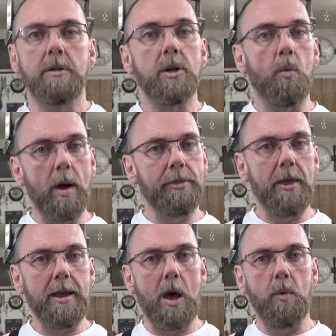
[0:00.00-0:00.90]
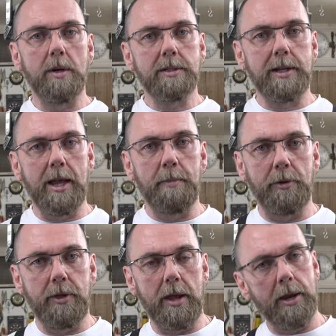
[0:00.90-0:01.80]
So one thing I will say
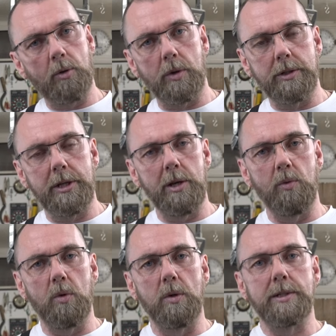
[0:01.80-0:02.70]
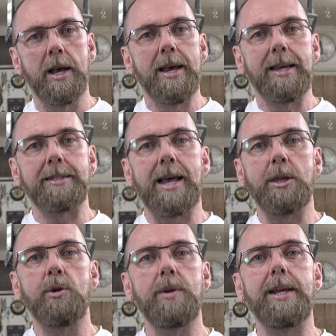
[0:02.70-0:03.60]
about the INCRA T rules is
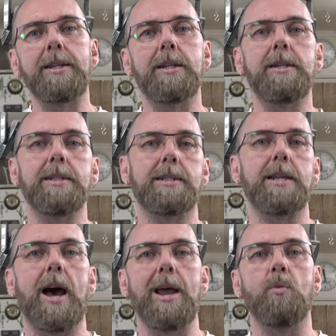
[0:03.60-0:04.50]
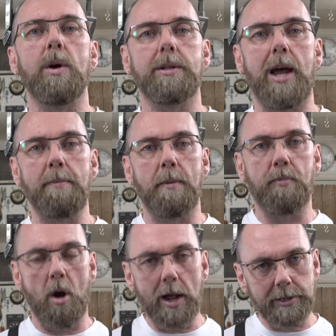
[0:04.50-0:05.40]
that you need to decide what type
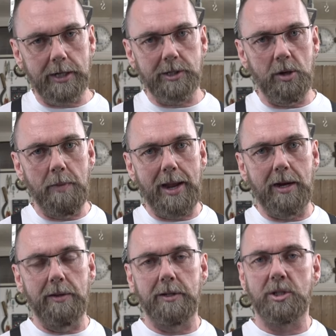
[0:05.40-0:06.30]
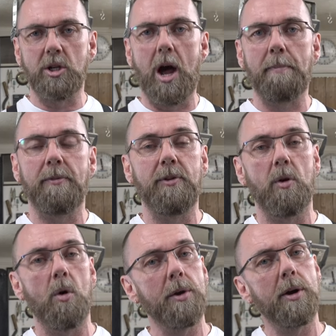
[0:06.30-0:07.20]
of projects you make in the shop if
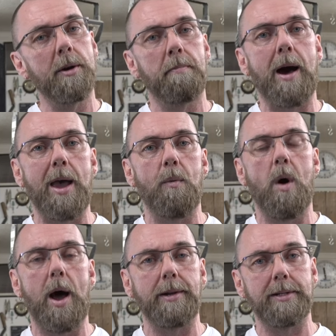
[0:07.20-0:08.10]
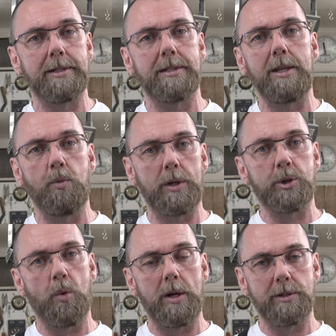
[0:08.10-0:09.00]
you're only going to buy one to see
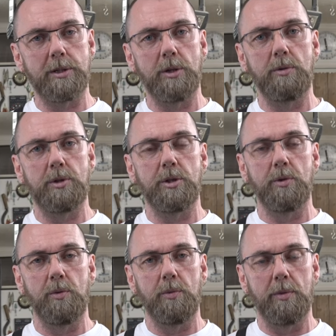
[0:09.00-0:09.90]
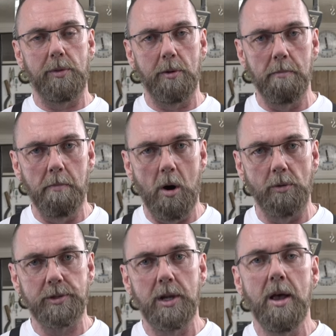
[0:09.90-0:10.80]
which one suits you the
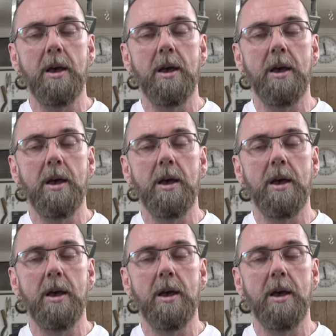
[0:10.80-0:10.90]
most.